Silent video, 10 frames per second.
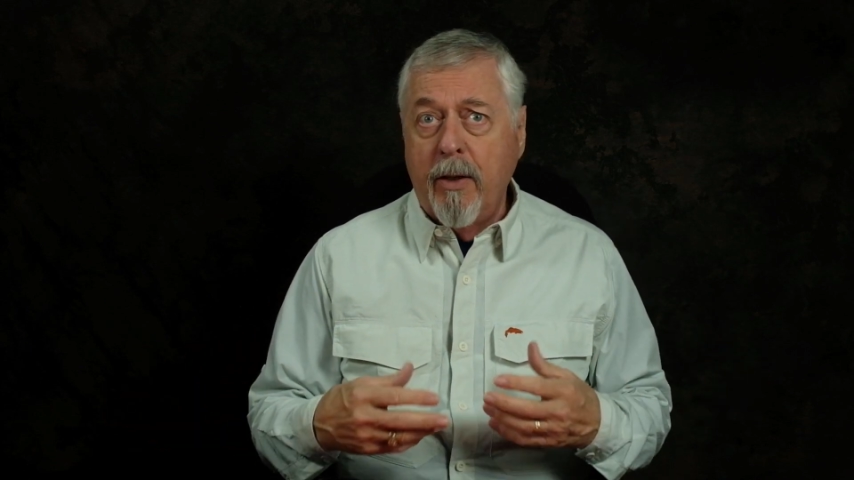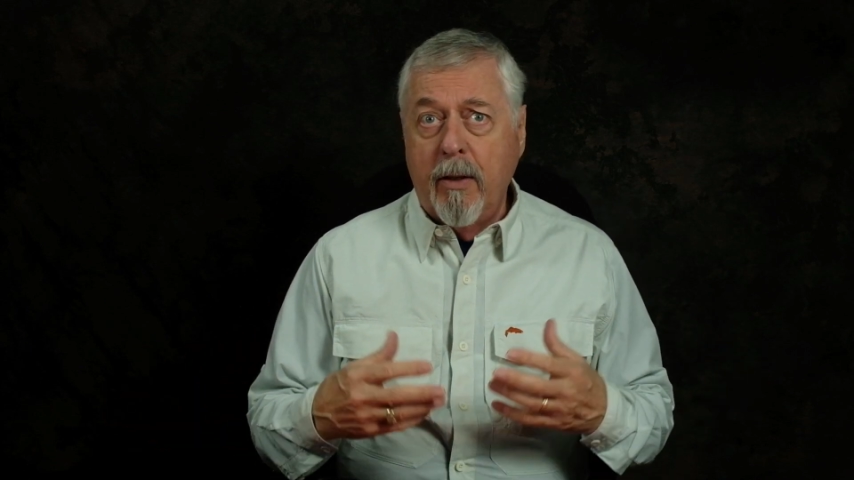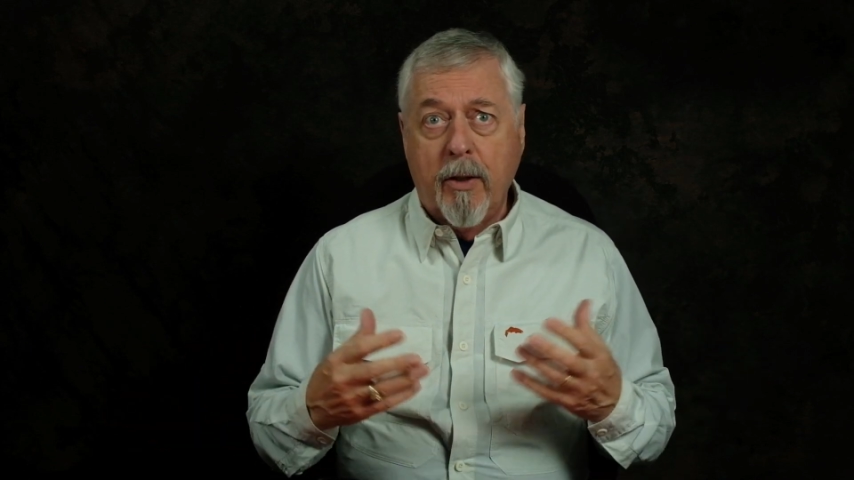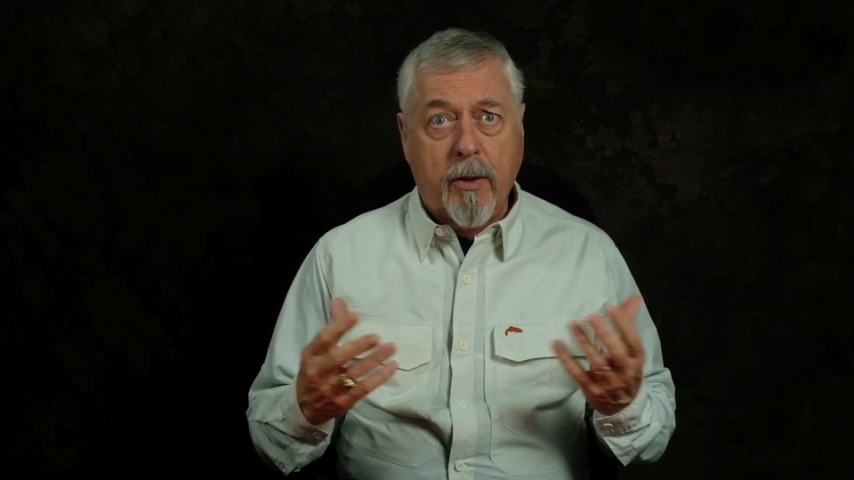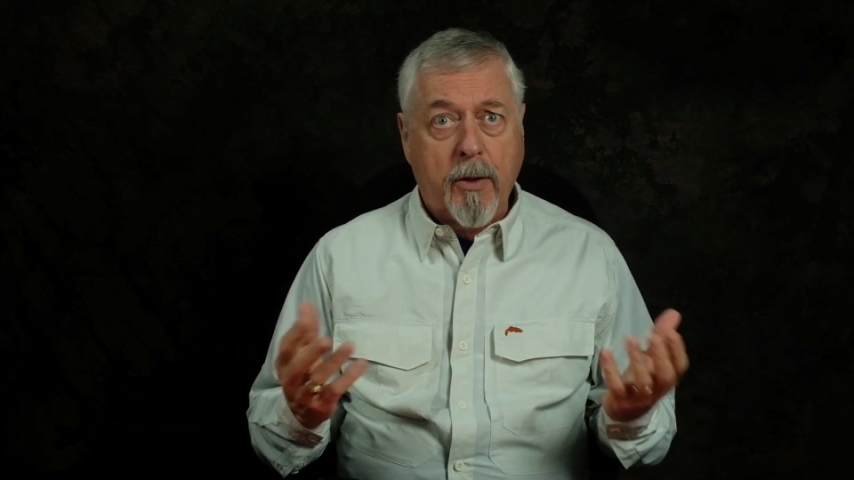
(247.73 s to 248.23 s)

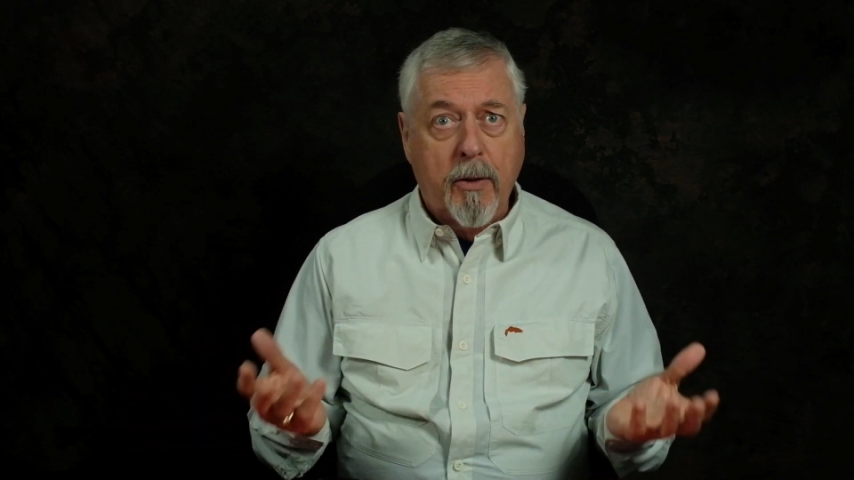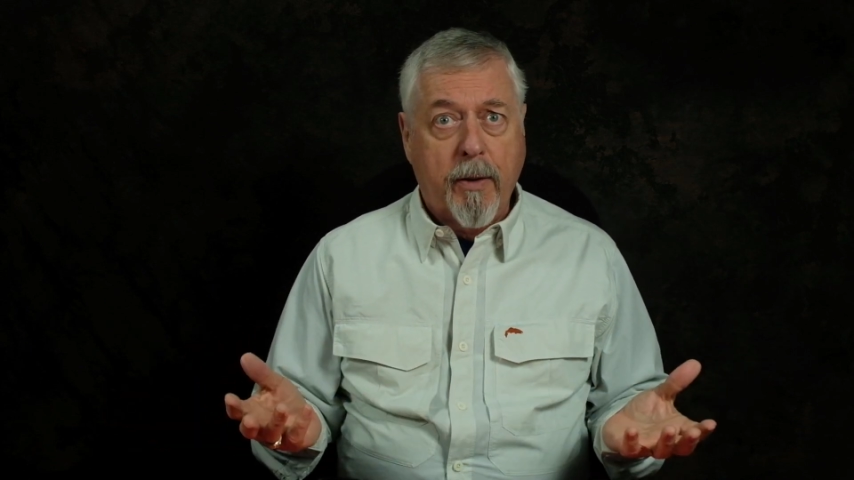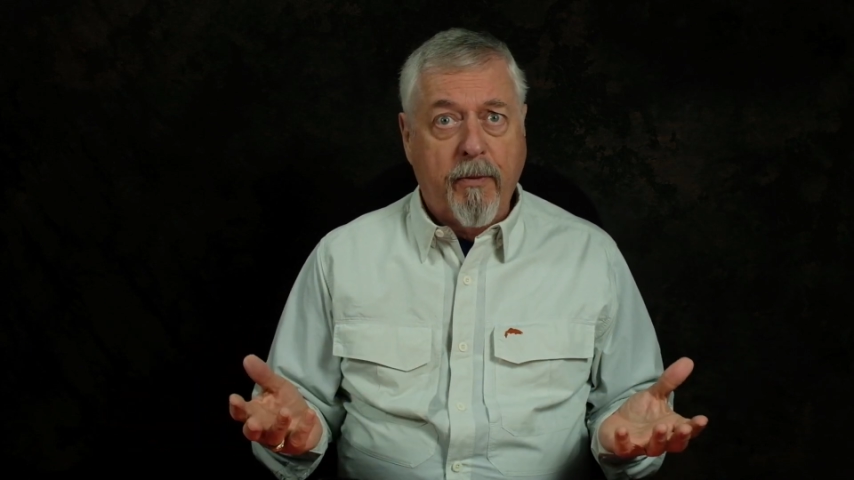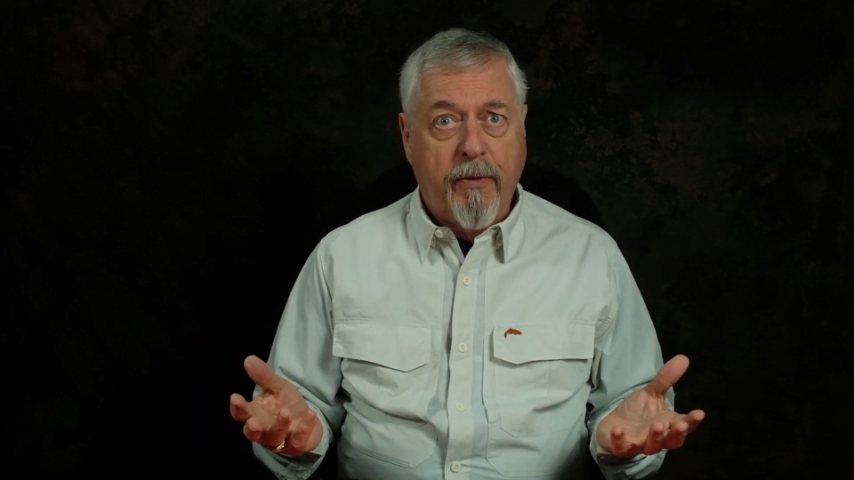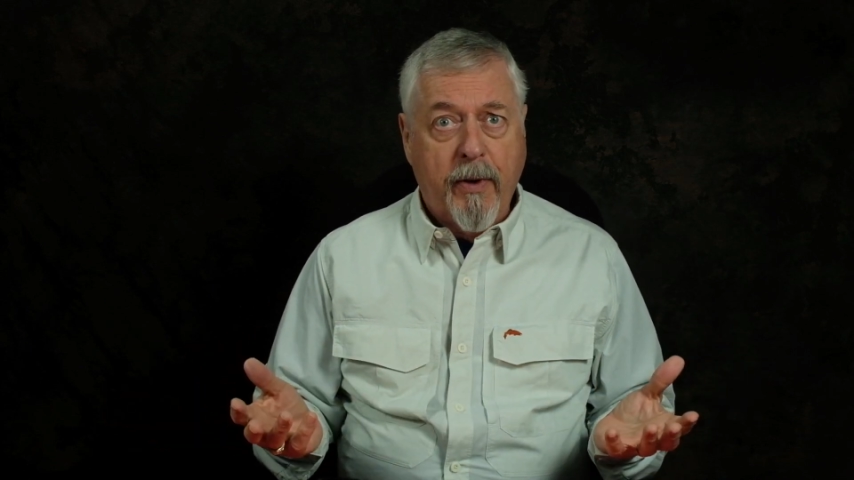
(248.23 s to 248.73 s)
You can do
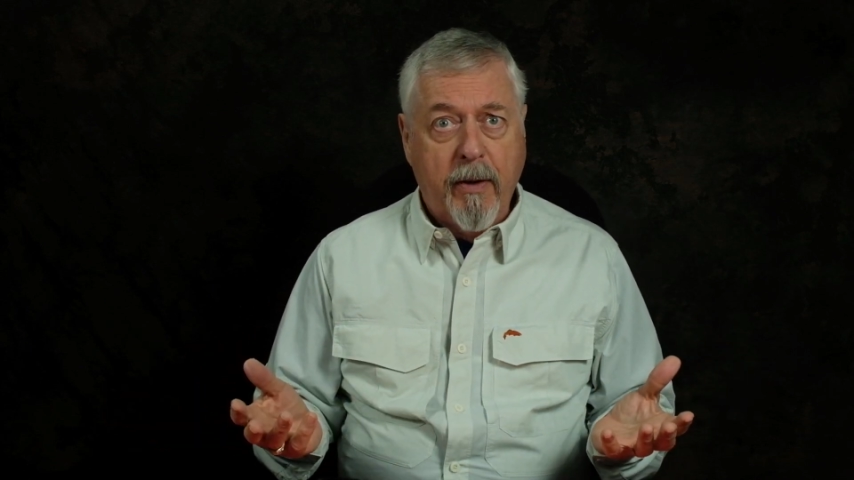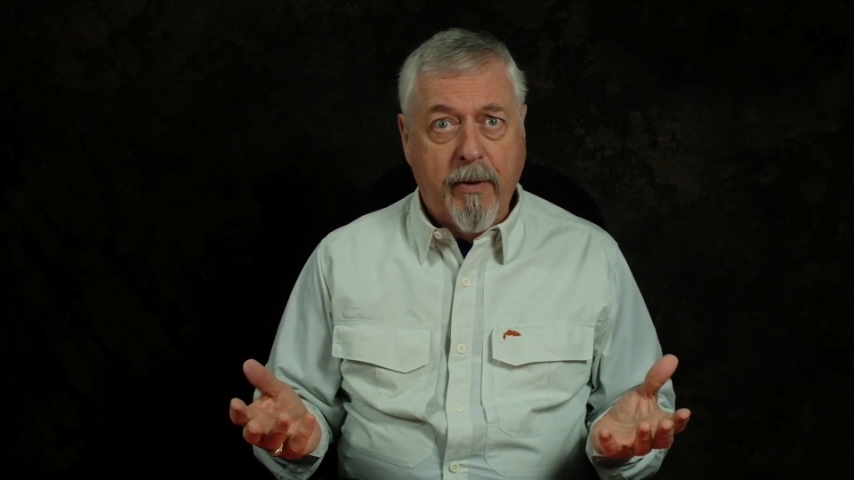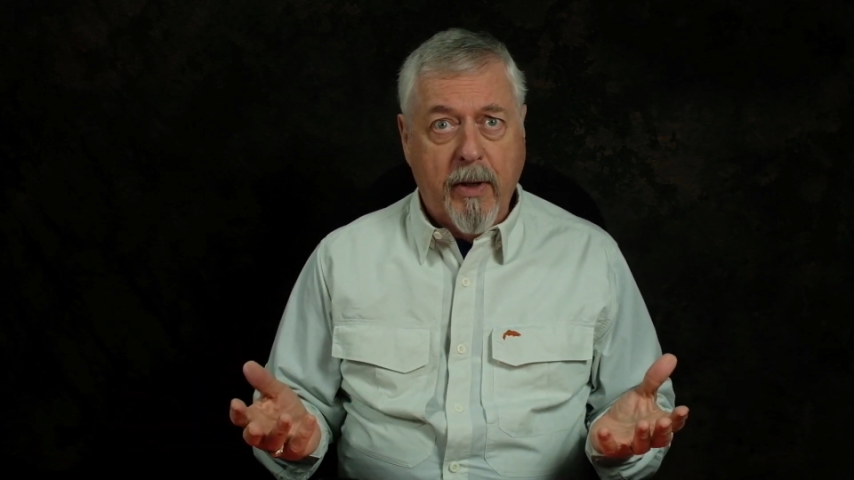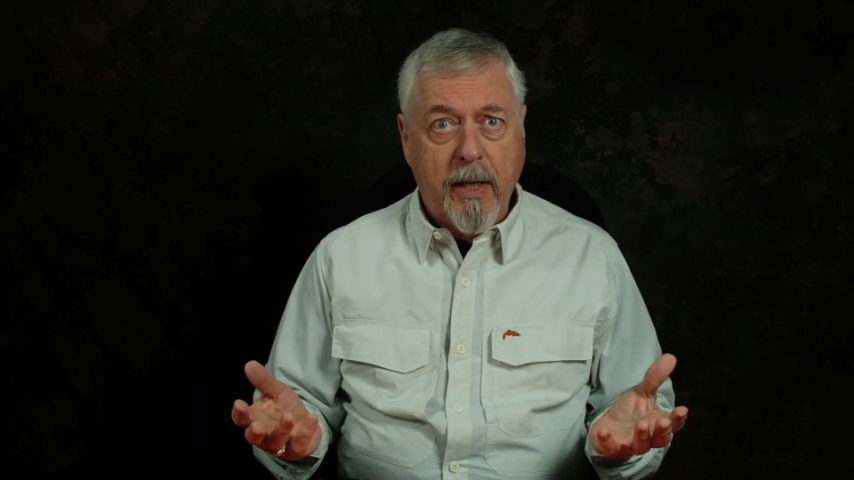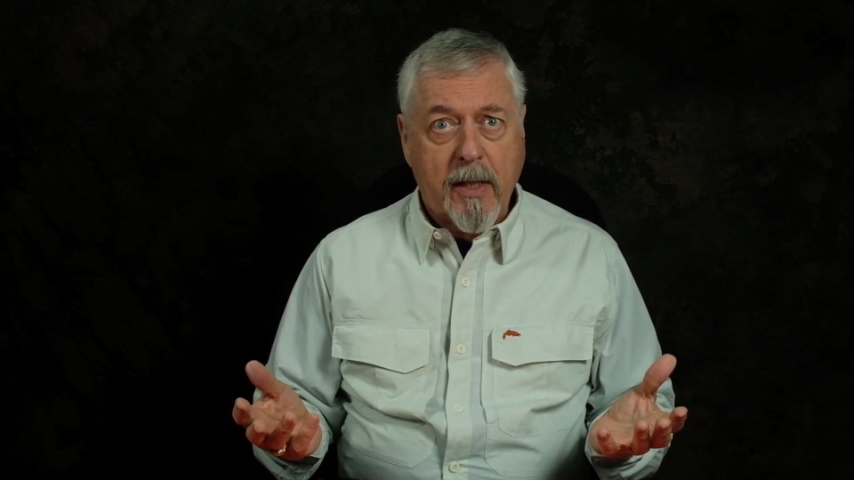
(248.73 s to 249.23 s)
them very,
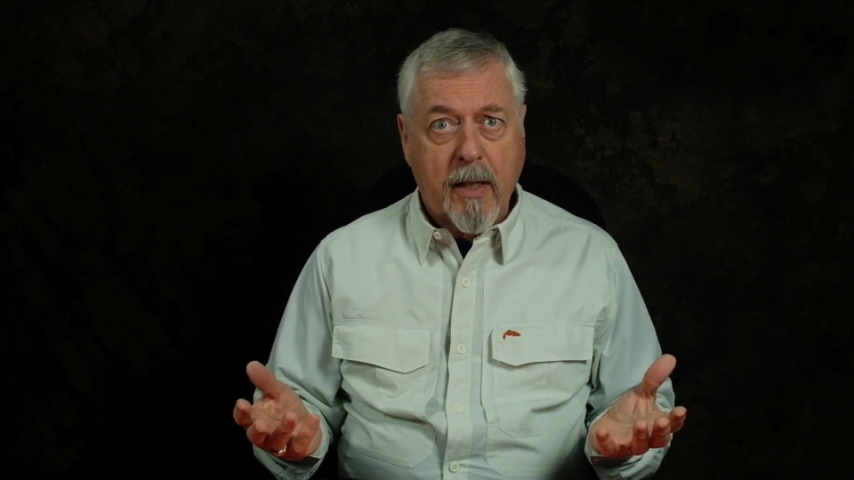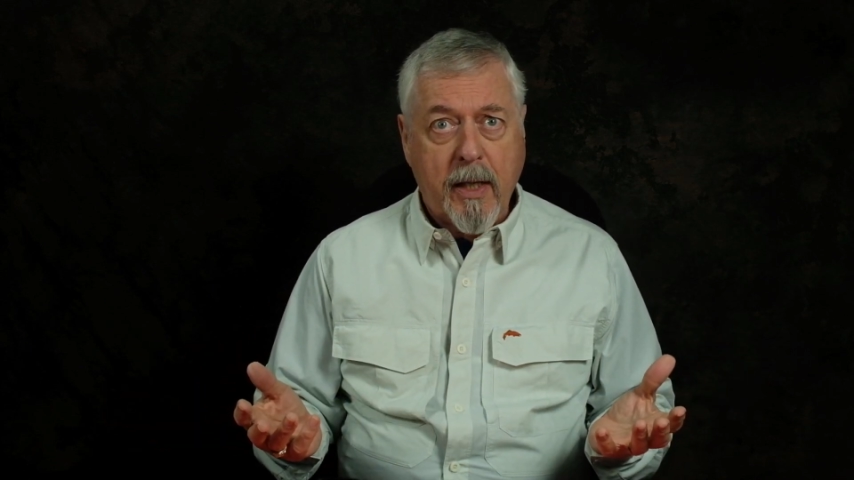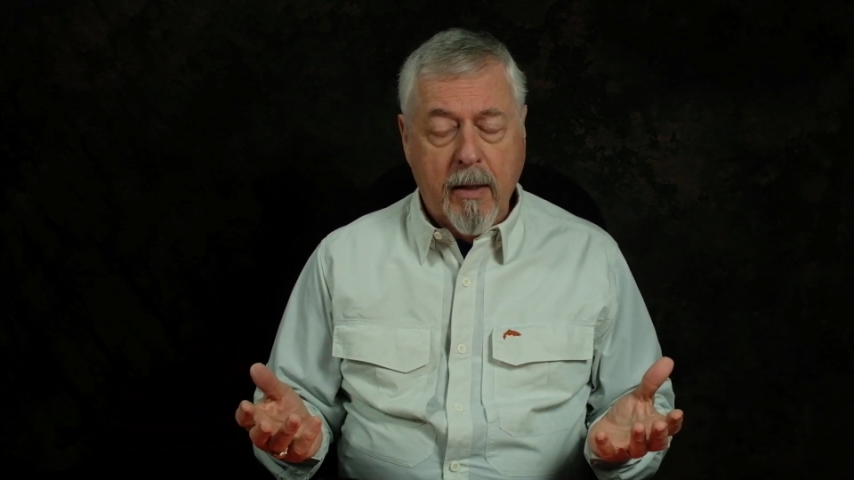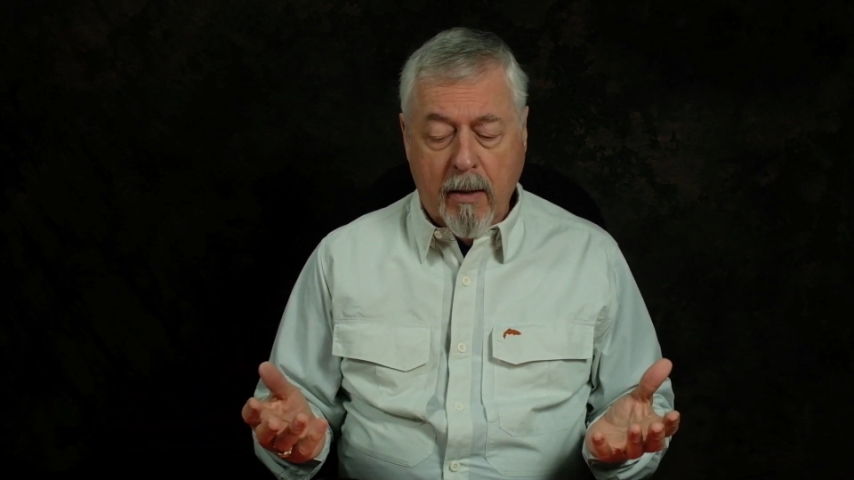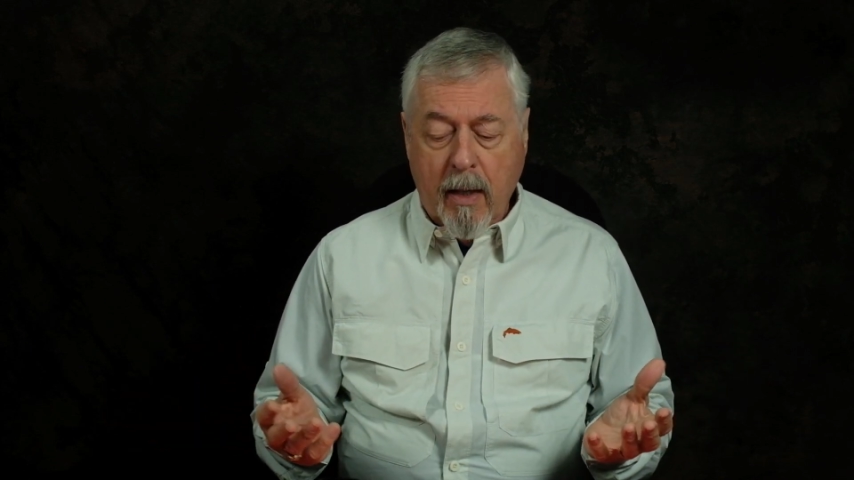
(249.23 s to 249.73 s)
very easily.